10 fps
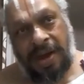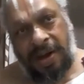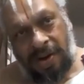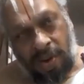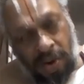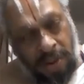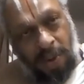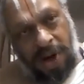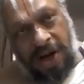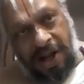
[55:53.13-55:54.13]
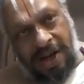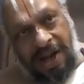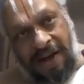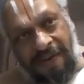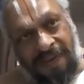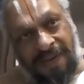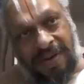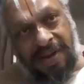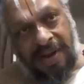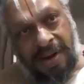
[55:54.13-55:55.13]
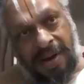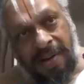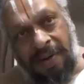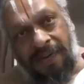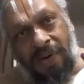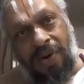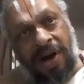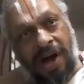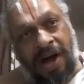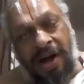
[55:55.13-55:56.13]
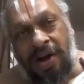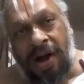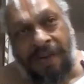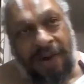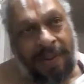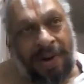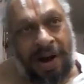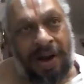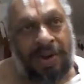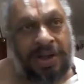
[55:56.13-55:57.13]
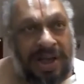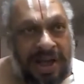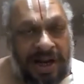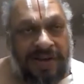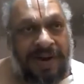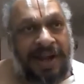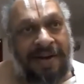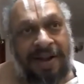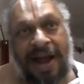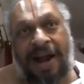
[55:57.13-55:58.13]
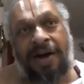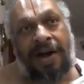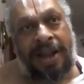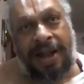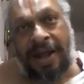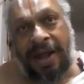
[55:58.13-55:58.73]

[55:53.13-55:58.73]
Don't put it in the leaf before offering pranahuti. So that is why they will add all the